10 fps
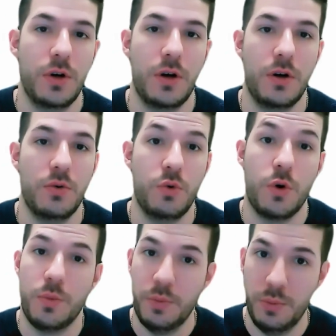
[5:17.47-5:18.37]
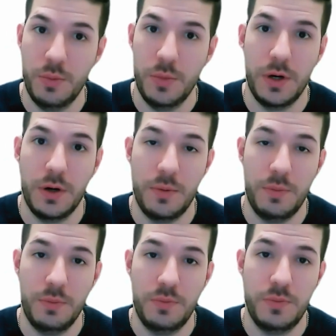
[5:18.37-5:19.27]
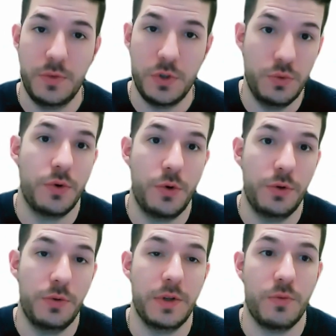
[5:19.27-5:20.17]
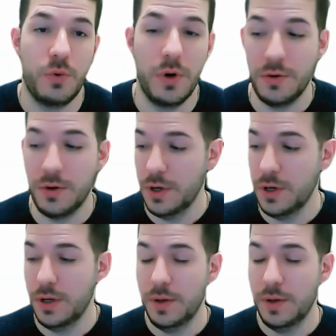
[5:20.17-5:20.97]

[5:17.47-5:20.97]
or earlier than required.